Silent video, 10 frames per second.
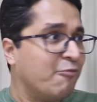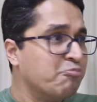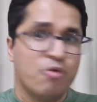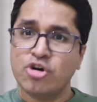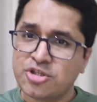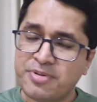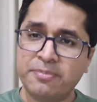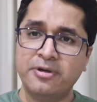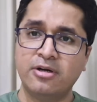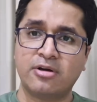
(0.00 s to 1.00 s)
most
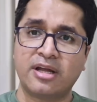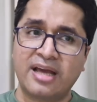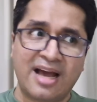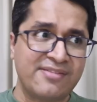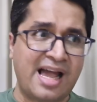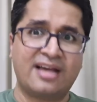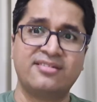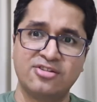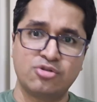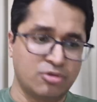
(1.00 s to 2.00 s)
people today have
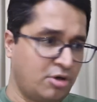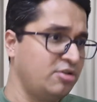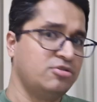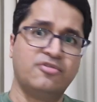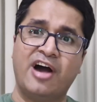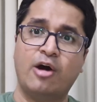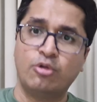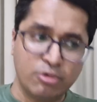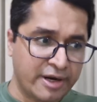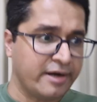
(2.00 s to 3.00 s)
access to knowledge of how
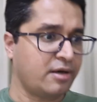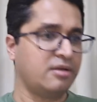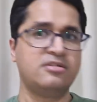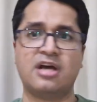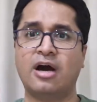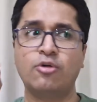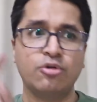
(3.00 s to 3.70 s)
to get rich how